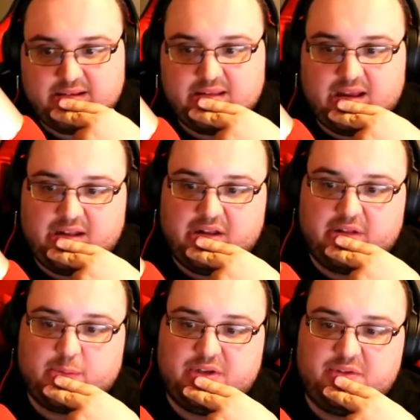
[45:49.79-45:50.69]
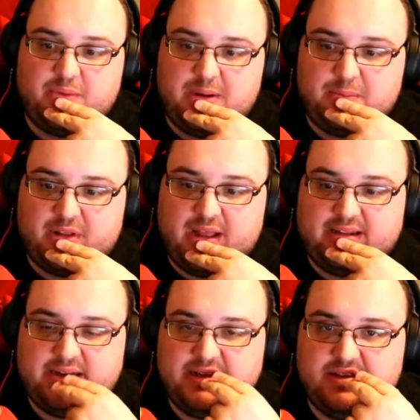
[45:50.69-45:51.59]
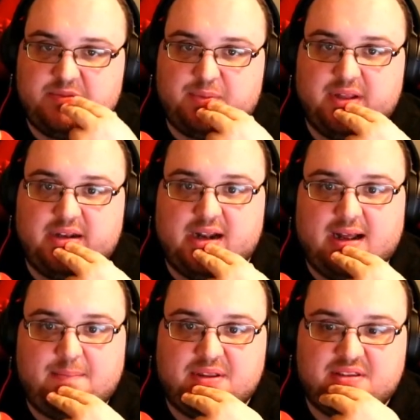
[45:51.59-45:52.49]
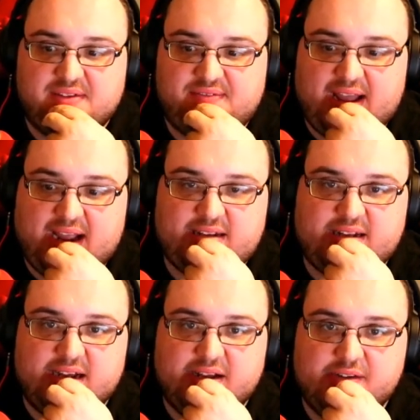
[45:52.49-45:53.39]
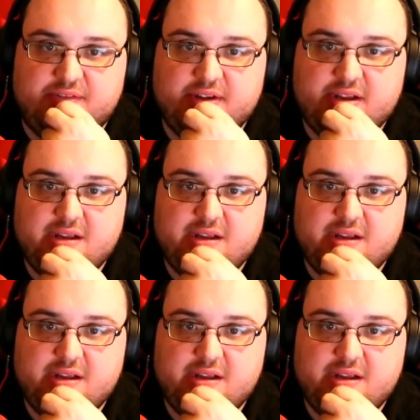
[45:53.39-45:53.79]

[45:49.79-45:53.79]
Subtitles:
another reason why I'm glad they didn't split it up is the fact of,